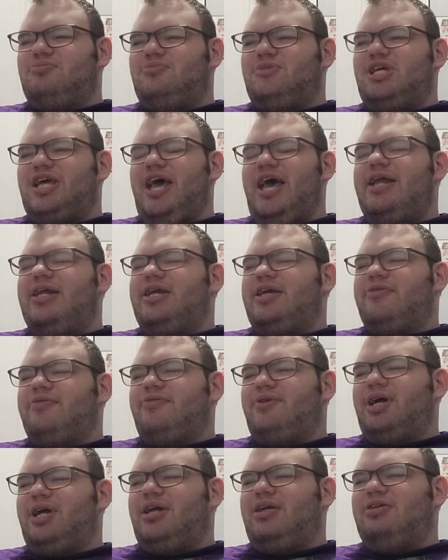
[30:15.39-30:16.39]
Kenny,
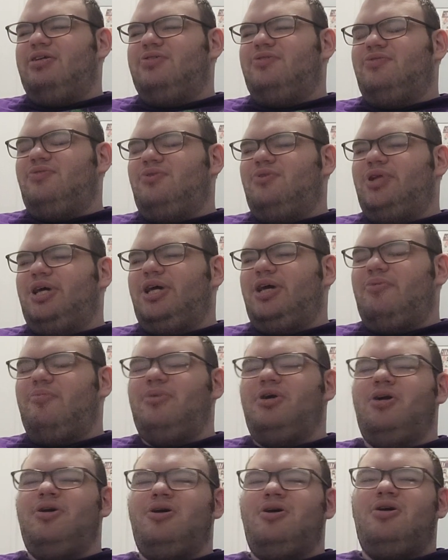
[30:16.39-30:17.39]
forgetting his full name.
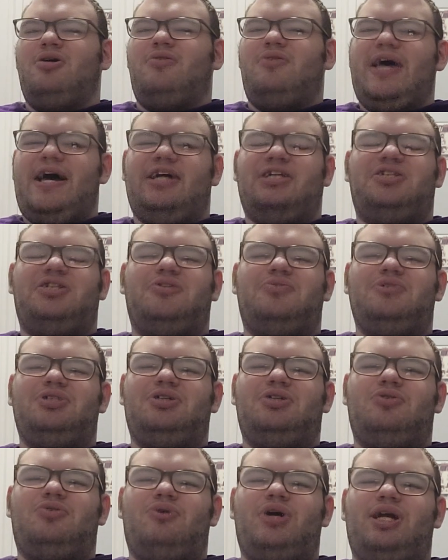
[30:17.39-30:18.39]
That shit was
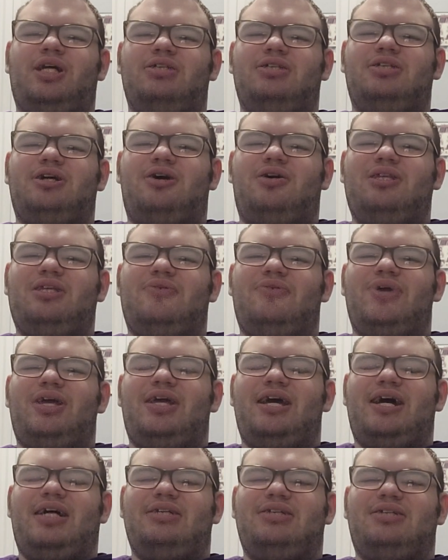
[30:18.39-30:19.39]
annoying as hell, and they
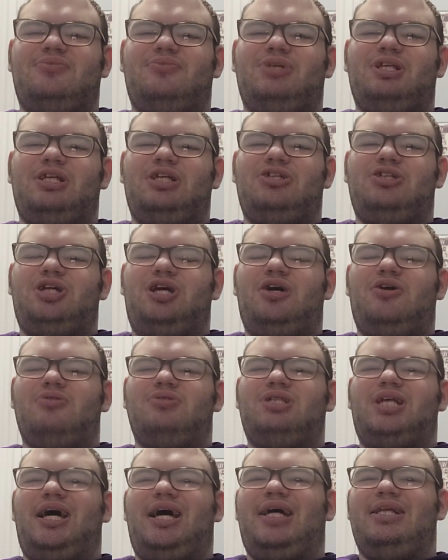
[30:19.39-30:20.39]
recast him with
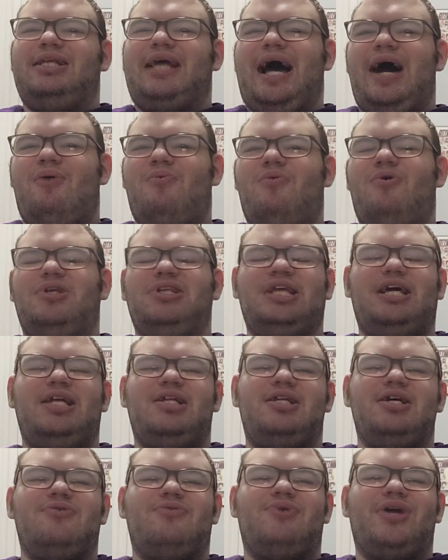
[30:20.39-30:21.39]
Ichigo's dad. That one they
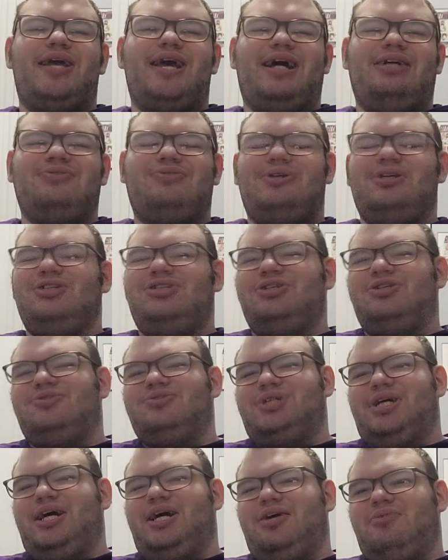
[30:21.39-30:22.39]
did recast with
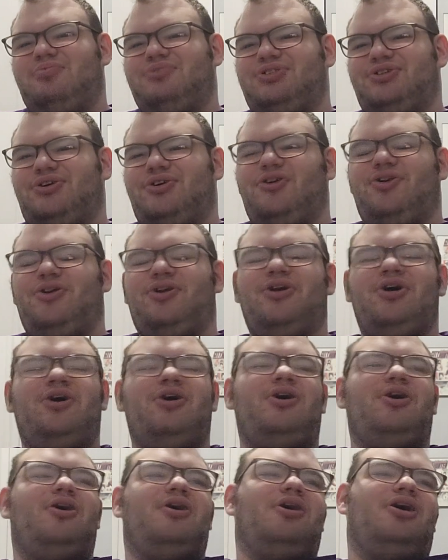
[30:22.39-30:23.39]
Ichigo's dad. I'm certain.
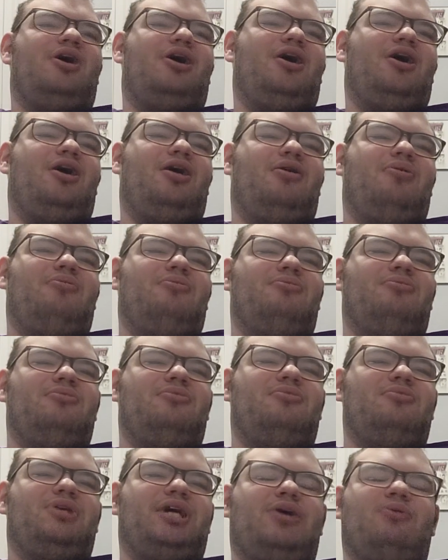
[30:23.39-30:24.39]

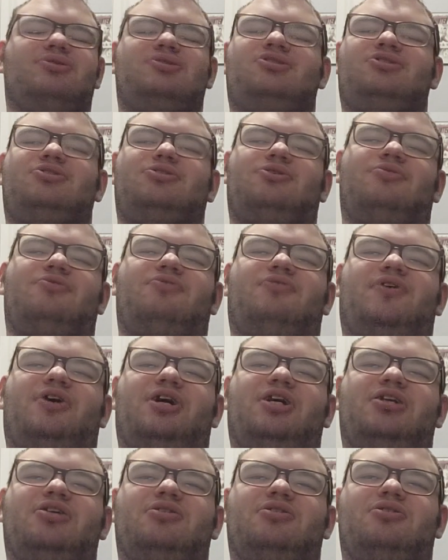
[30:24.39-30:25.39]
That was so
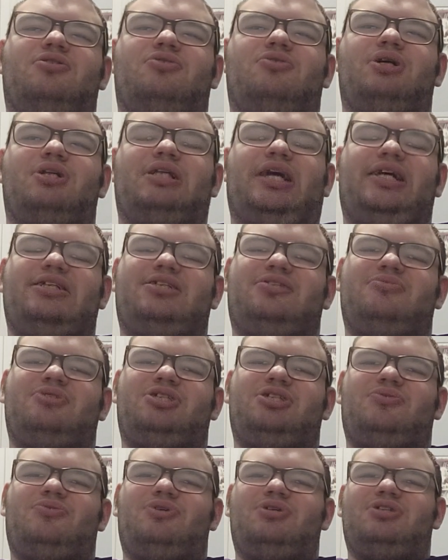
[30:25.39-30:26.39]
fucking annoying. That's some
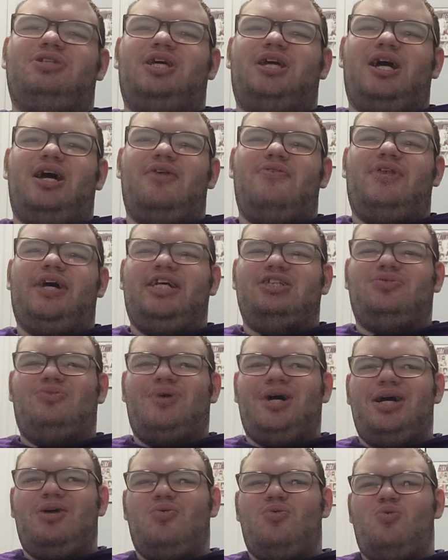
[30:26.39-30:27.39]
shit where it's like that's
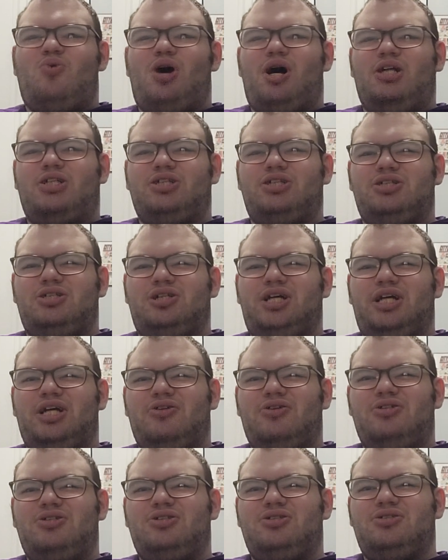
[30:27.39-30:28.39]
why I don't watch
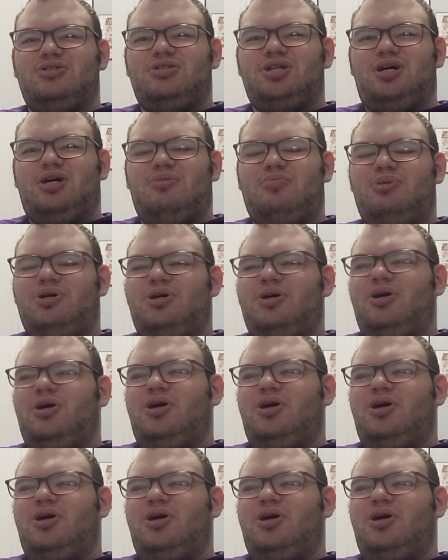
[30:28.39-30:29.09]
English dub